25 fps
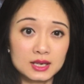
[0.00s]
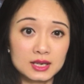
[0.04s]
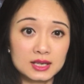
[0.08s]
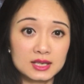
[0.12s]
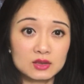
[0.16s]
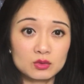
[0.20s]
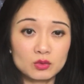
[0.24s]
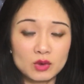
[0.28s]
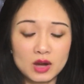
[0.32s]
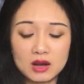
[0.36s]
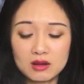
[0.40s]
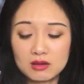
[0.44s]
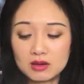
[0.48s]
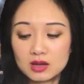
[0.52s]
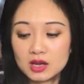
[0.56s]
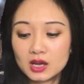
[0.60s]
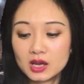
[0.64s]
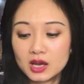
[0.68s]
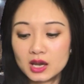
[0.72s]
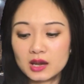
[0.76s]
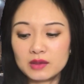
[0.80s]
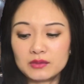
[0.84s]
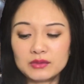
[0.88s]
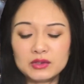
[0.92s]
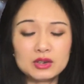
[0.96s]
as well.
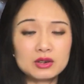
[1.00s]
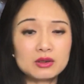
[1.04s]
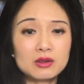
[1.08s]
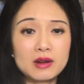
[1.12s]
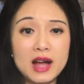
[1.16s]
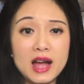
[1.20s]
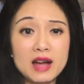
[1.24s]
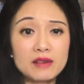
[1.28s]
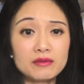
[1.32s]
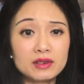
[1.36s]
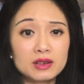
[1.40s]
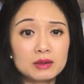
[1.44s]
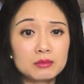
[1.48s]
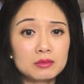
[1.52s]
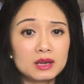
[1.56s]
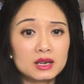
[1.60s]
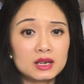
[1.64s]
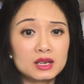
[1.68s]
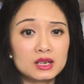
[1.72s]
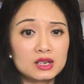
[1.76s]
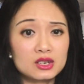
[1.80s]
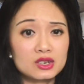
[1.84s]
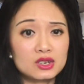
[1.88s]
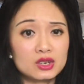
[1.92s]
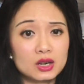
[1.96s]
If you don't have
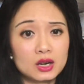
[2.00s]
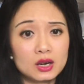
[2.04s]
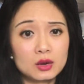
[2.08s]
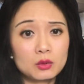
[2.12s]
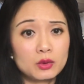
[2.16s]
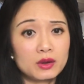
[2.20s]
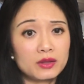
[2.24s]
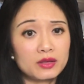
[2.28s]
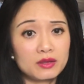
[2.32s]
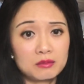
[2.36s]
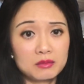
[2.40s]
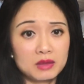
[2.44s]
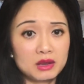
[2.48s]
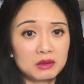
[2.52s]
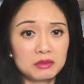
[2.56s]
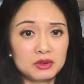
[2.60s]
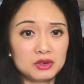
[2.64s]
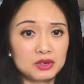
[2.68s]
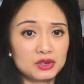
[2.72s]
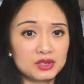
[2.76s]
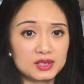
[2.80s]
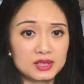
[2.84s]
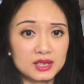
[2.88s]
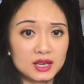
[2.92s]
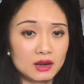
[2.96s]
anybody to share it with, maybe
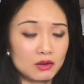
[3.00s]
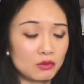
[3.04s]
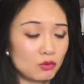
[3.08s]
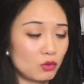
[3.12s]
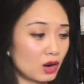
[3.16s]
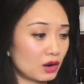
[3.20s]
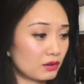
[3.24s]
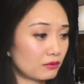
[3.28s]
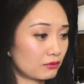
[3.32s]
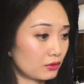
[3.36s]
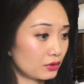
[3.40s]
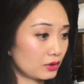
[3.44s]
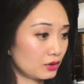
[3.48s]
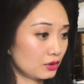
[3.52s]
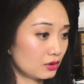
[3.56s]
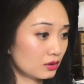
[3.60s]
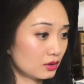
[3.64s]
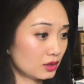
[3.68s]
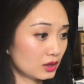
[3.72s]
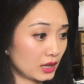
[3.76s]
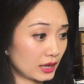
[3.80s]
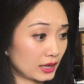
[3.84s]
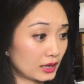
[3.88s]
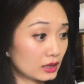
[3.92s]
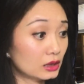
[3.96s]
just get one for you,
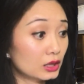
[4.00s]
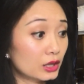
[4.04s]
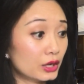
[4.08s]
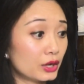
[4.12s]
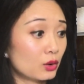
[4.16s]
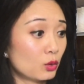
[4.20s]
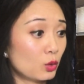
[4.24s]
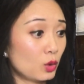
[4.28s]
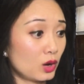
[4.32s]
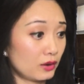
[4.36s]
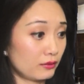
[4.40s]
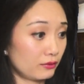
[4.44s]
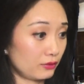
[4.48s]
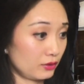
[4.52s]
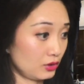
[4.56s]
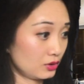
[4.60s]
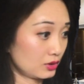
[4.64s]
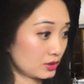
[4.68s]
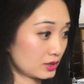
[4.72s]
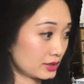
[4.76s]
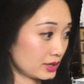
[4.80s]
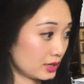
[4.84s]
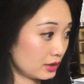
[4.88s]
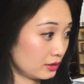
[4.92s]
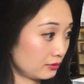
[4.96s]
like a little one for
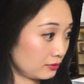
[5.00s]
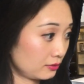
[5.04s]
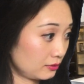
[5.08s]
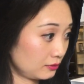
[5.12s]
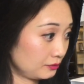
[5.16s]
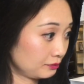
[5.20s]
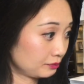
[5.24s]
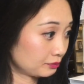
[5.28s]
yourself.